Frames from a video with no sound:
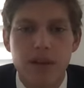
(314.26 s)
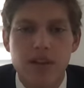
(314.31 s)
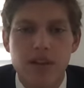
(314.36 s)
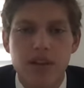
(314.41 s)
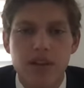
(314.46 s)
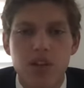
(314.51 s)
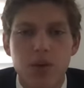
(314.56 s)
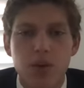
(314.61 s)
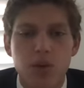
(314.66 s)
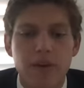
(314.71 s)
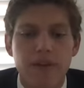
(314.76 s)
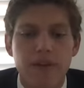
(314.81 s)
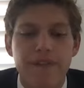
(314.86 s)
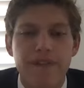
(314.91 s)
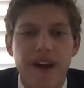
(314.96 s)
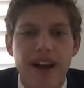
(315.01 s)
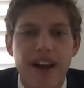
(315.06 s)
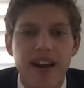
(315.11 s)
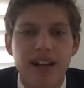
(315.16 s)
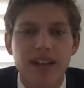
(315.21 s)
This sort of
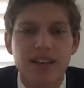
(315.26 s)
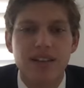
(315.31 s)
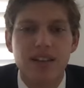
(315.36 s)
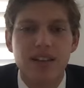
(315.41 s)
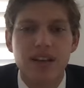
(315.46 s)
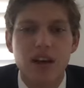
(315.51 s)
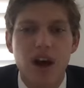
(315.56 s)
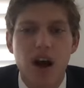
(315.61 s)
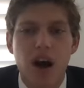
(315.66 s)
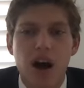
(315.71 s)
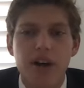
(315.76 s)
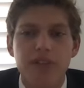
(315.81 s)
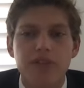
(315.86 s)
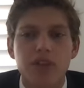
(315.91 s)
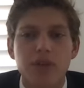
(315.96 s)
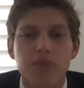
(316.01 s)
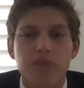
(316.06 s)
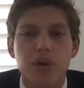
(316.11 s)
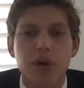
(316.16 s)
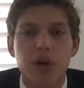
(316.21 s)
financing
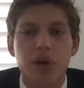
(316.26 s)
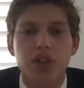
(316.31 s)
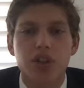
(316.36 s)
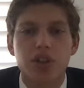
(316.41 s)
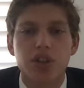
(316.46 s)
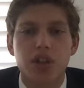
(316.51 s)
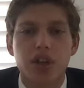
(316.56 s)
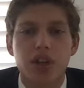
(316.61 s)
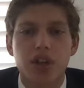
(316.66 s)
often pushed